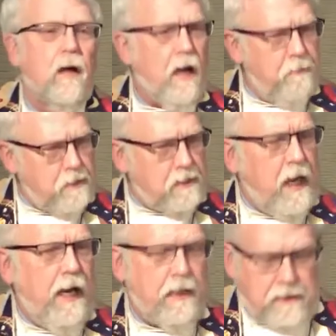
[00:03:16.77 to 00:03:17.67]
I'm a
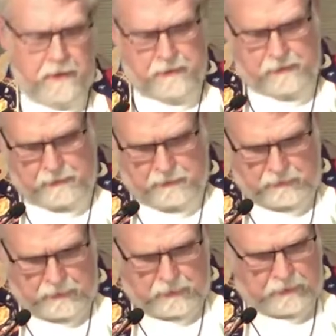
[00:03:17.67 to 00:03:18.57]
scientist.
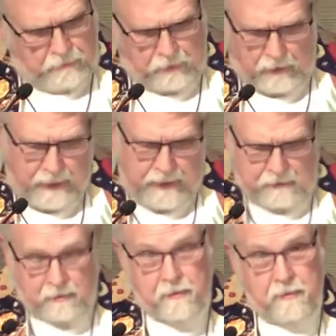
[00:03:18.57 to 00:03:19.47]

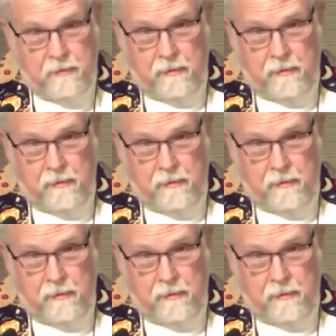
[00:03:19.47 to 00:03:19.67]
Nevertheless,